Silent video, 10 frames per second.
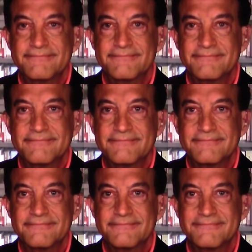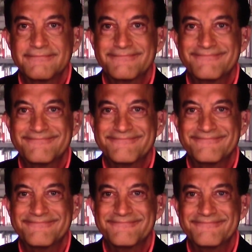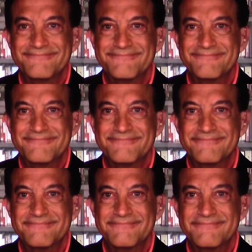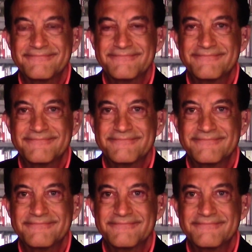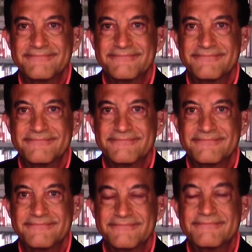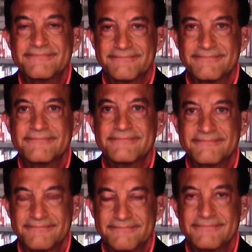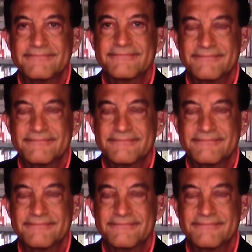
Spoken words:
No words are spoken by the person on screen.